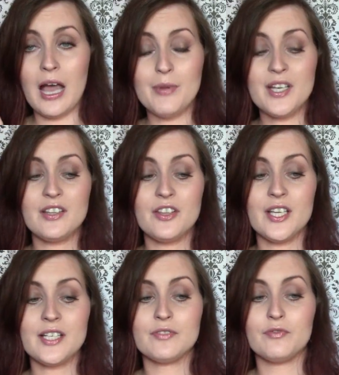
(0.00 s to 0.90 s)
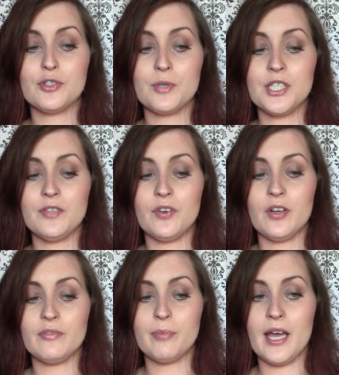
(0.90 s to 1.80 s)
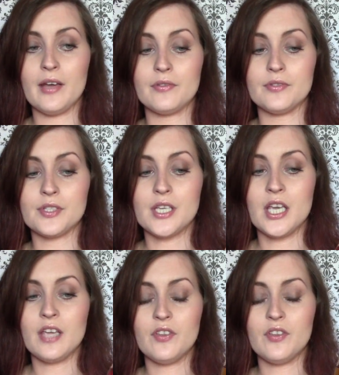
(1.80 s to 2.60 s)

I mean, the thing is, for £25,